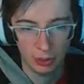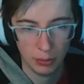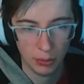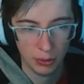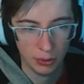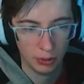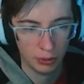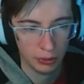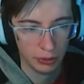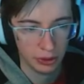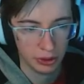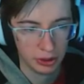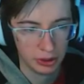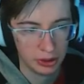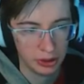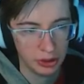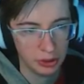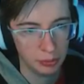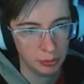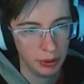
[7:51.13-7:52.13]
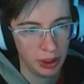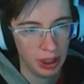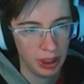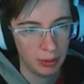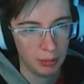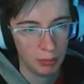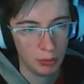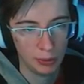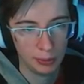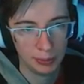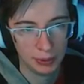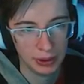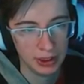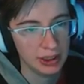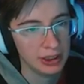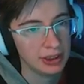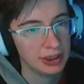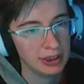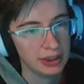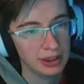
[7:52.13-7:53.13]
more with a larger map, more
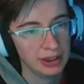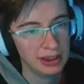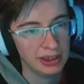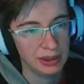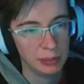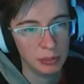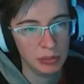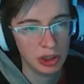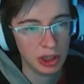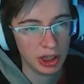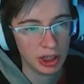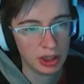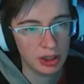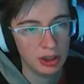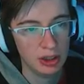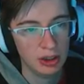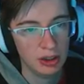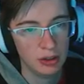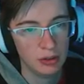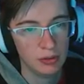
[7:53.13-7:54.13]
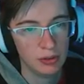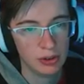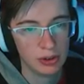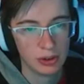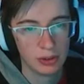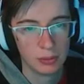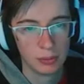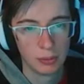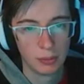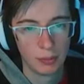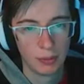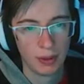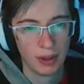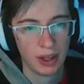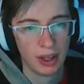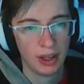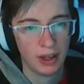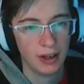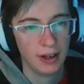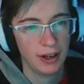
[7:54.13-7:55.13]
places, objectives,
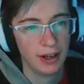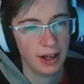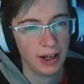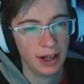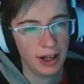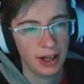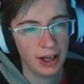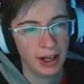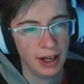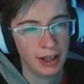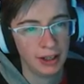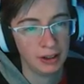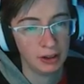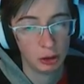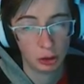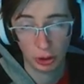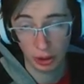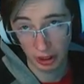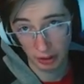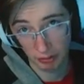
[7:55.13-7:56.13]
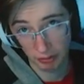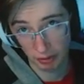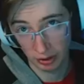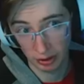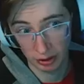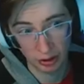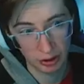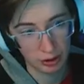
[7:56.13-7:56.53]
and traffic.